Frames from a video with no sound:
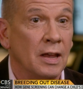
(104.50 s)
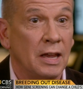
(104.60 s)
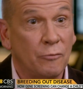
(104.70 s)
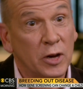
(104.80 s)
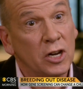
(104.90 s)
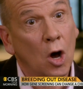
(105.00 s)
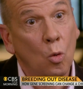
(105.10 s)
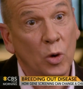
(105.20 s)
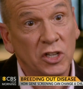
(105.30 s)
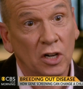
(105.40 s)
If we know
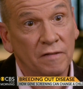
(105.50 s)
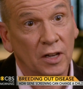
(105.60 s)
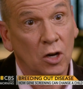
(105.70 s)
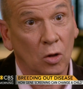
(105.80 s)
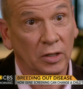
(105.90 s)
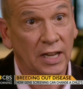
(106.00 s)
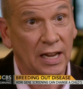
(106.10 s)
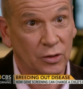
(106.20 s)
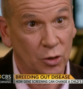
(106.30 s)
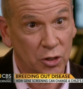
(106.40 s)
which of the colon
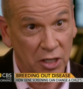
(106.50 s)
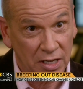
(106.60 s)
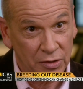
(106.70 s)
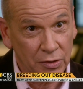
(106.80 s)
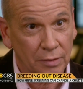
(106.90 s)
cancer genes,